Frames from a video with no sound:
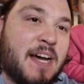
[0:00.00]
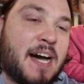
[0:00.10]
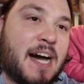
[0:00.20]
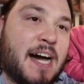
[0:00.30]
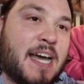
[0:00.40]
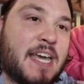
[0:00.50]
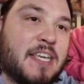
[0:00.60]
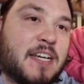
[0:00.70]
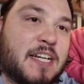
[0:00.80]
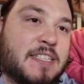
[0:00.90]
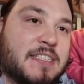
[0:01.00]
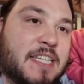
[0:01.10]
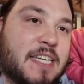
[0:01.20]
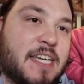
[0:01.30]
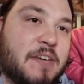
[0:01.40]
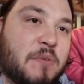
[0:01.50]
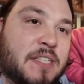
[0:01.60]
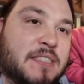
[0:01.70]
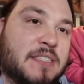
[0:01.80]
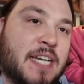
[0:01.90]
you're gonna see
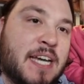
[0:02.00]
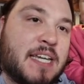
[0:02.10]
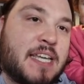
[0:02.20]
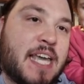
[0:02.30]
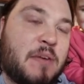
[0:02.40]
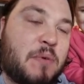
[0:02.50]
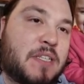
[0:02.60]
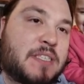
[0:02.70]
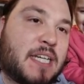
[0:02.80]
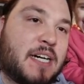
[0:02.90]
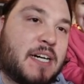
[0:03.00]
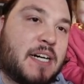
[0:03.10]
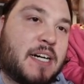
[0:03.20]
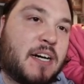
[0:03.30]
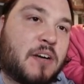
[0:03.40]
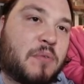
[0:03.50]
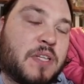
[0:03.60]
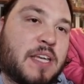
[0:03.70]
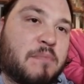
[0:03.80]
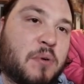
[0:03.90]
keywords. Keywords are
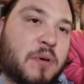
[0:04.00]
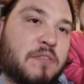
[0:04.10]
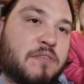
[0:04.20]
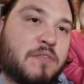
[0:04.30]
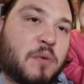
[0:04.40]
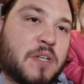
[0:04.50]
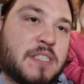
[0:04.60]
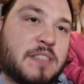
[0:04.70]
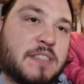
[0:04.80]
really important for